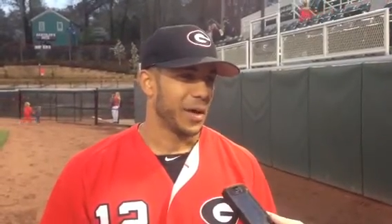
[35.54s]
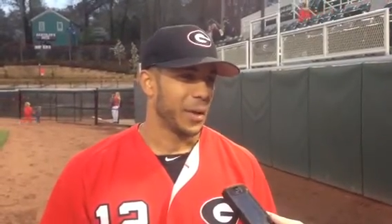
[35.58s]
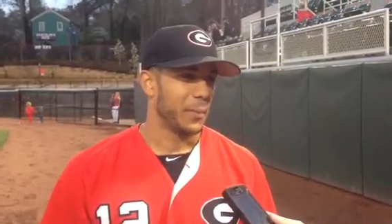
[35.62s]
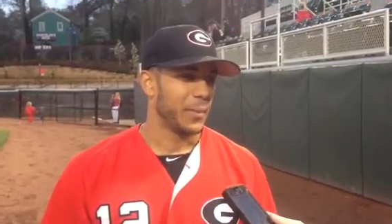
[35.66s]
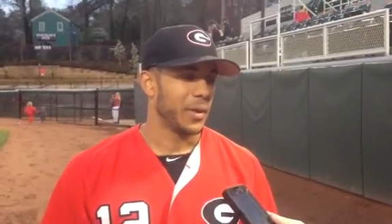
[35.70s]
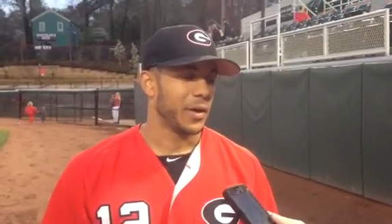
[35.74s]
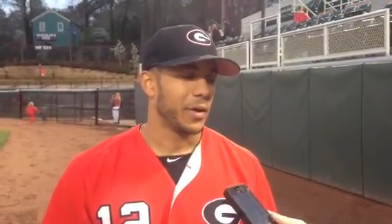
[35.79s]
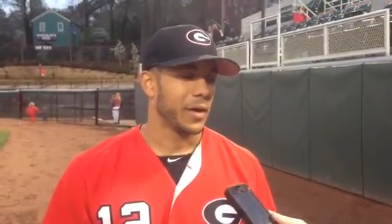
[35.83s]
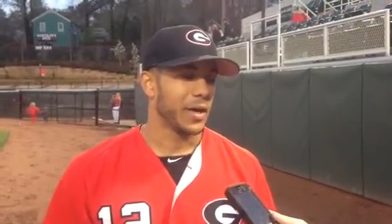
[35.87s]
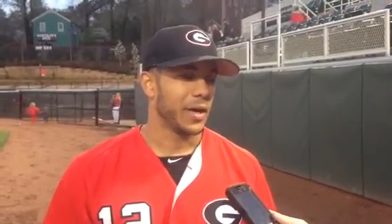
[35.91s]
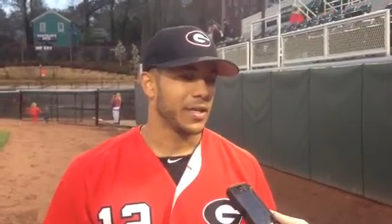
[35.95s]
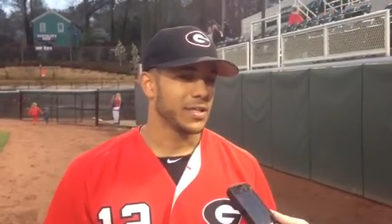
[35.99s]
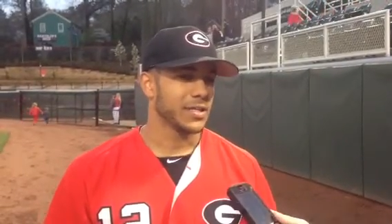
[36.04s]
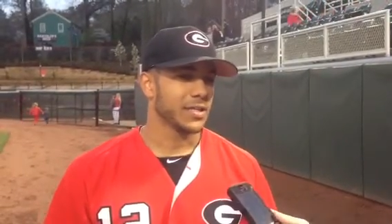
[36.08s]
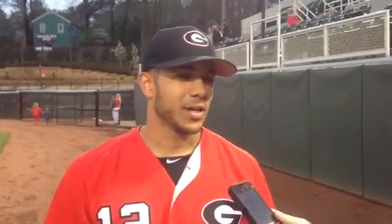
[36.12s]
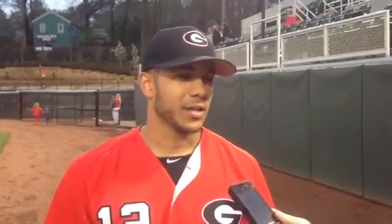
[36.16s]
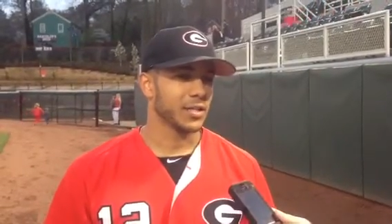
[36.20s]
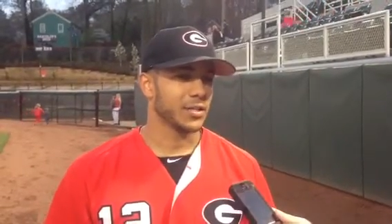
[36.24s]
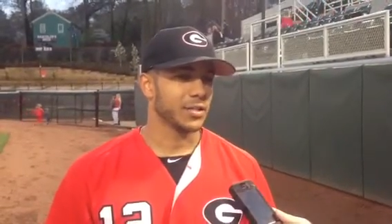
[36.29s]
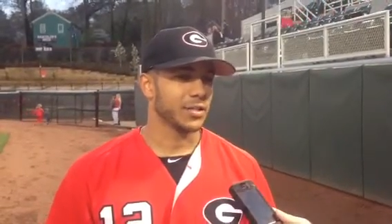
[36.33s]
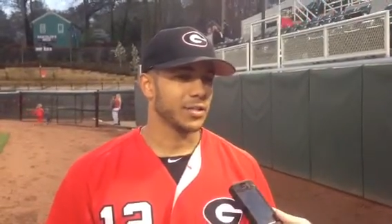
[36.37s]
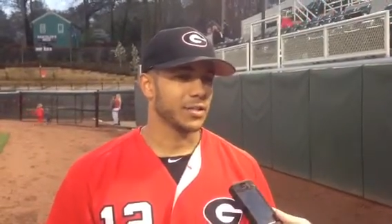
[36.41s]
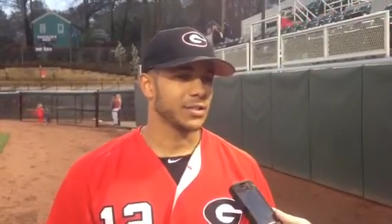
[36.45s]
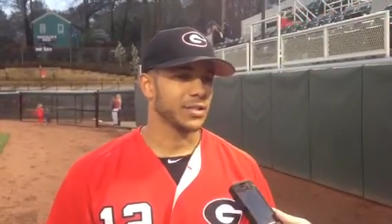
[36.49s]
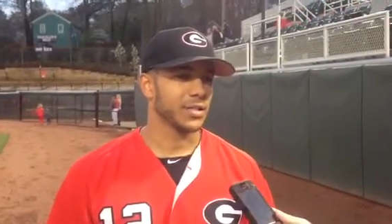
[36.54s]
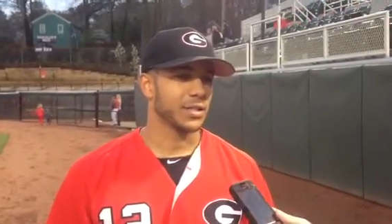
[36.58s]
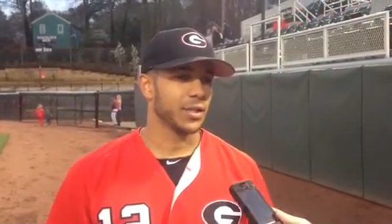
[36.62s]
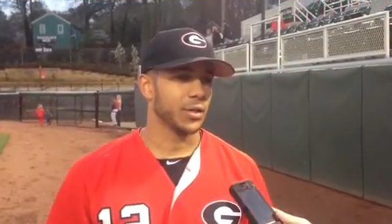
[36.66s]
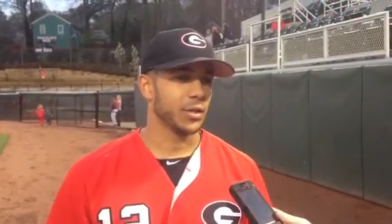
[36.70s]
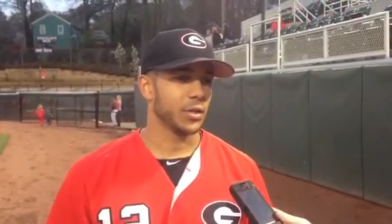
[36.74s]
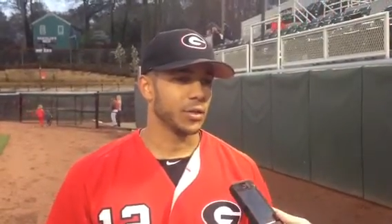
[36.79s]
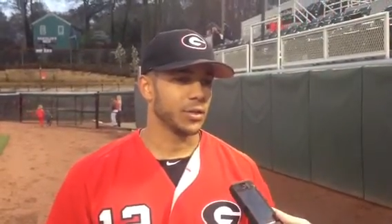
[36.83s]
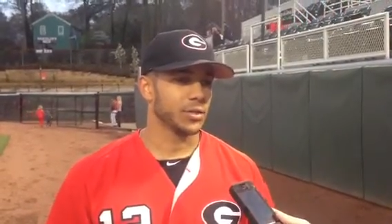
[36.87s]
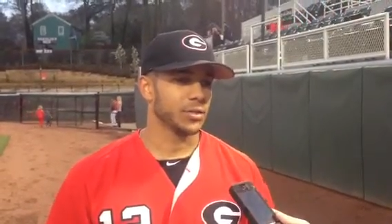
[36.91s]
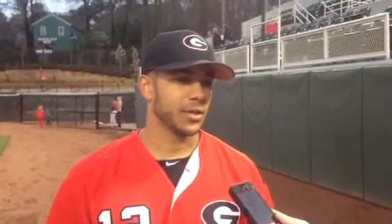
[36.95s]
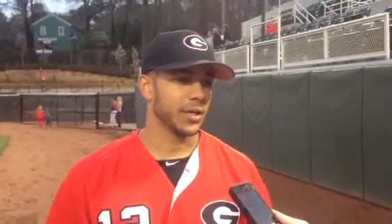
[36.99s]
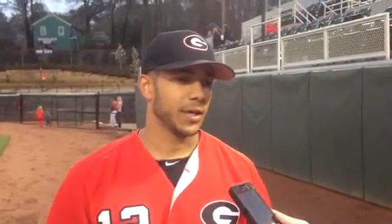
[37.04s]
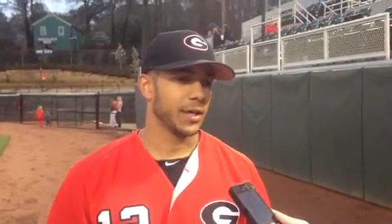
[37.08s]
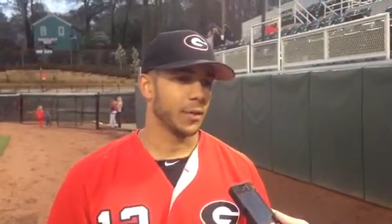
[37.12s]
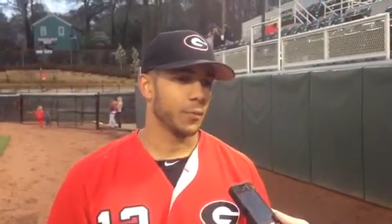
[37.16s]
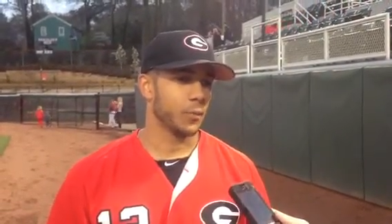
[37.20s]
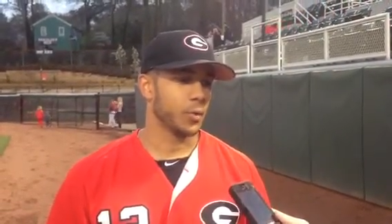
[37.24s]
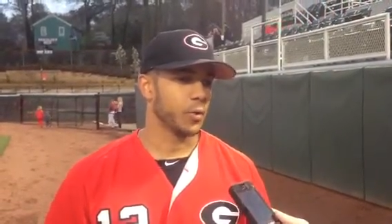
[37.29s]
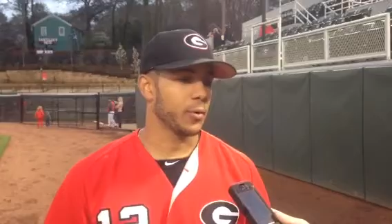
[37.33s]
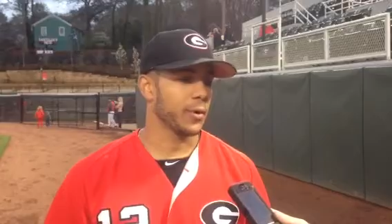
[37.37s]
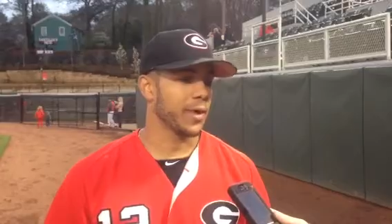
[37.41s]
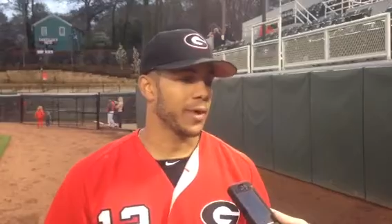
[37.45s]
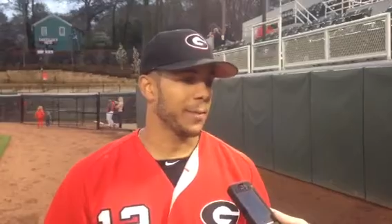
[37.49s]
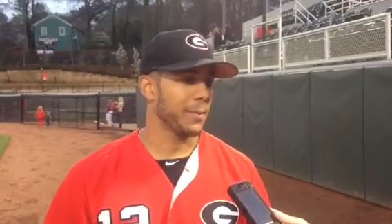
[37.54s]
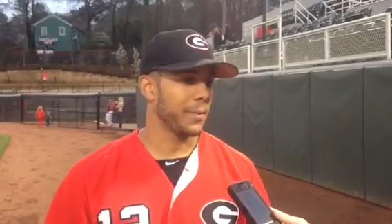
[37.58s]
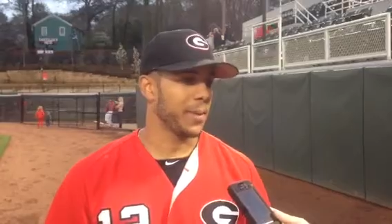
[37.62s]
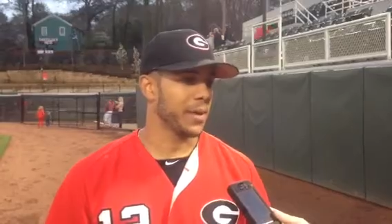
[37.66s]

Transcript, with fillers: I mean, he talked to us a little because like we are getting